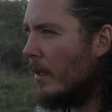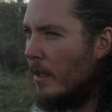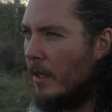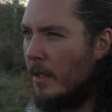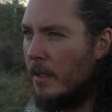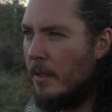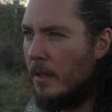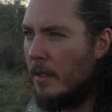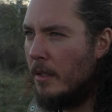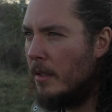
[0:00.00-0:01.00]

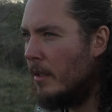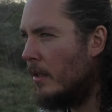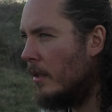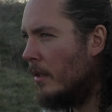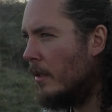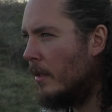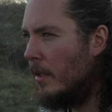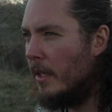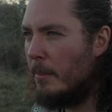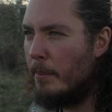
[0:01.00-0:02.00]
and
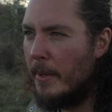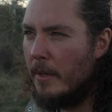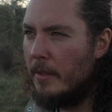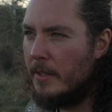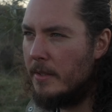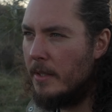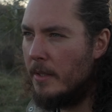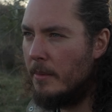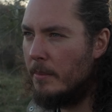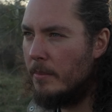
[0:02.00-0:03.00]
I can barely see
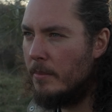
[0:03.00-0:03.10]
him.